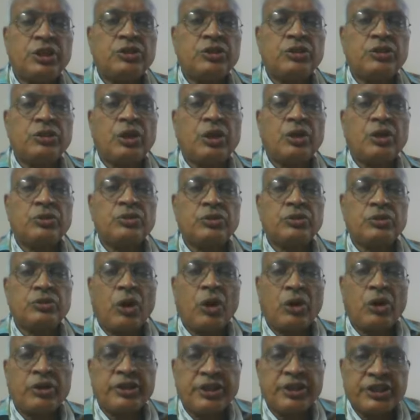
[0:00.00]
on
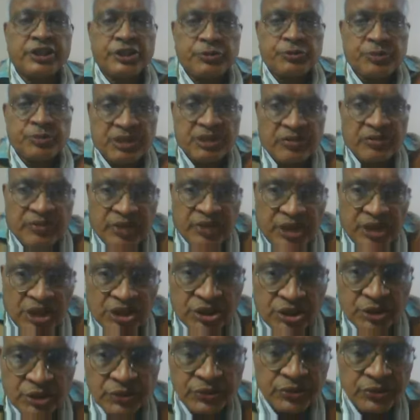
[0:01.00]
concrete
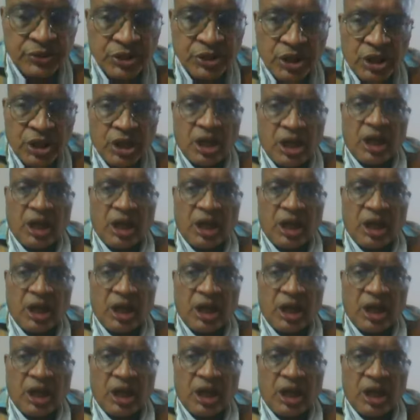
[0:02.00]
specifications.